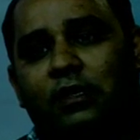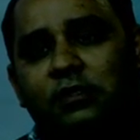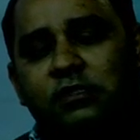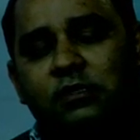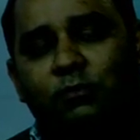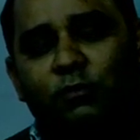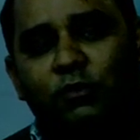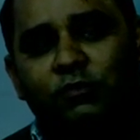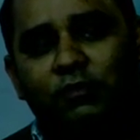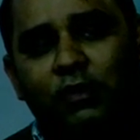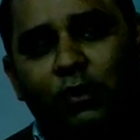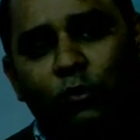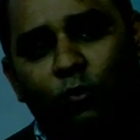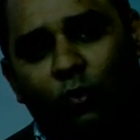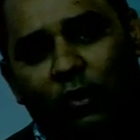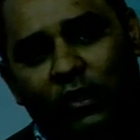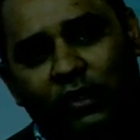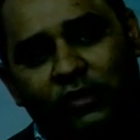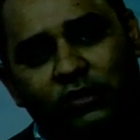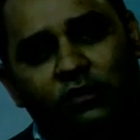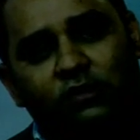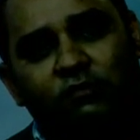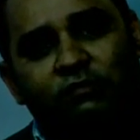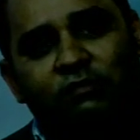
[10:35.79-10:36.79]
some of the
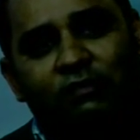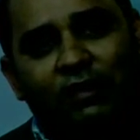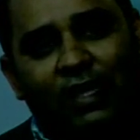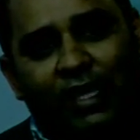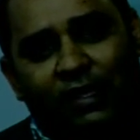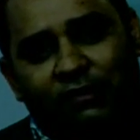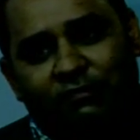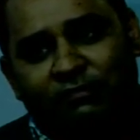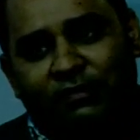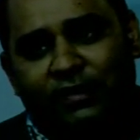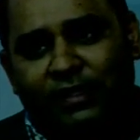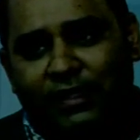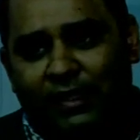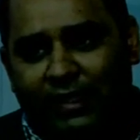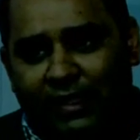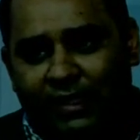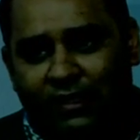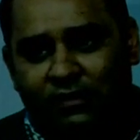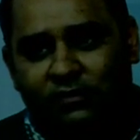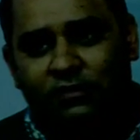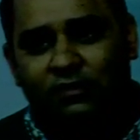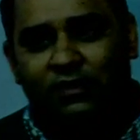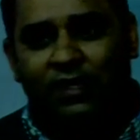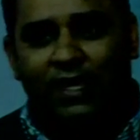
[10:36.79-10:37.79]
quality of life
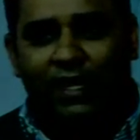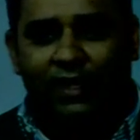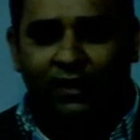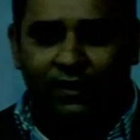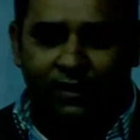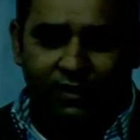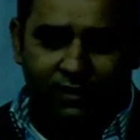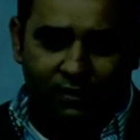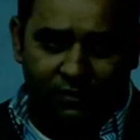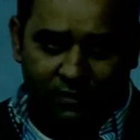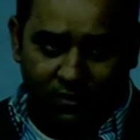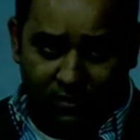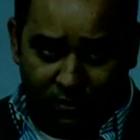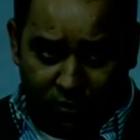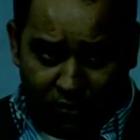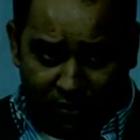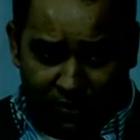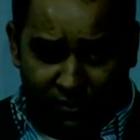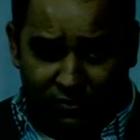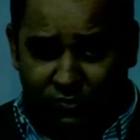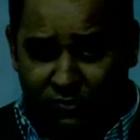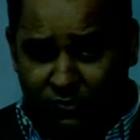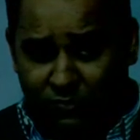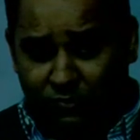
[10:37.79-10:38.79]
indicator ranking
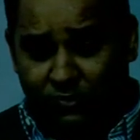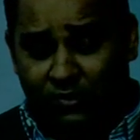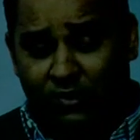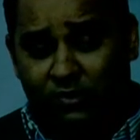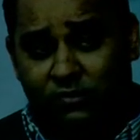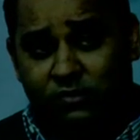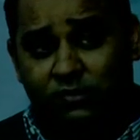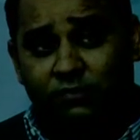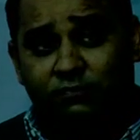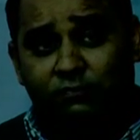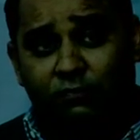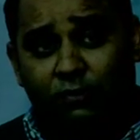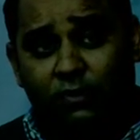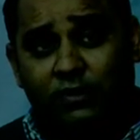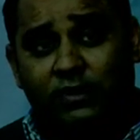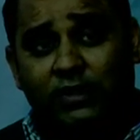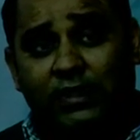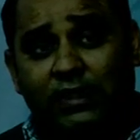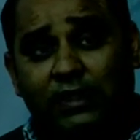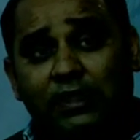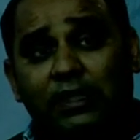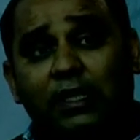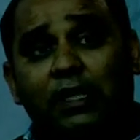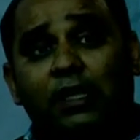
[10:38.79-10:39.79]
according to
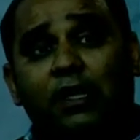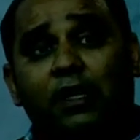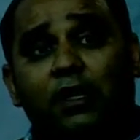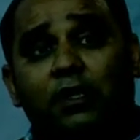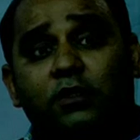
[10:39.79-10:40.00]
2014.